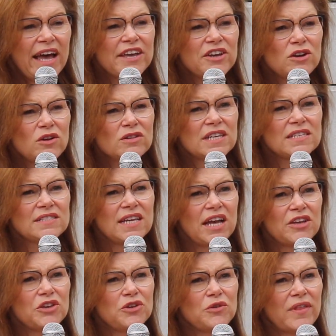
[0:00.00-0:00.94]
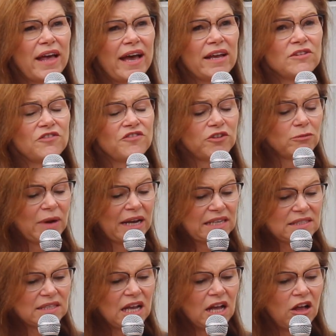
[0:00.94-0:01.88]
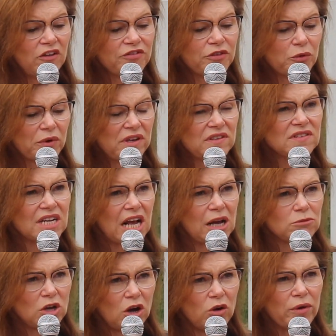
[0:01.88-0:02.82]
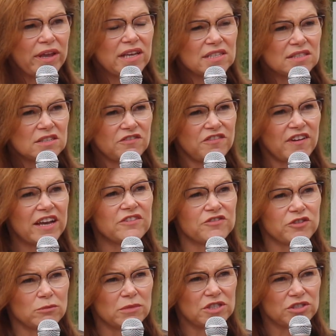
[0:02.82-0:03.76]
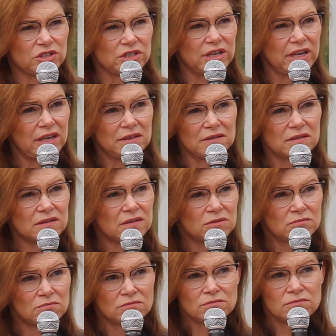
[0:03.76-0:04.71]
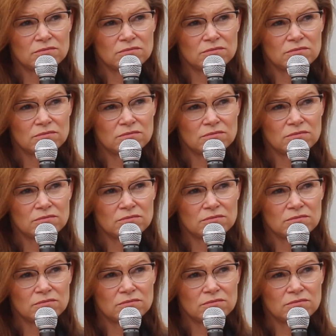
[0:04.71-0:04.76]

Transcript: I can only tell you that for myself, the reason I'm going is to fight for Missourians.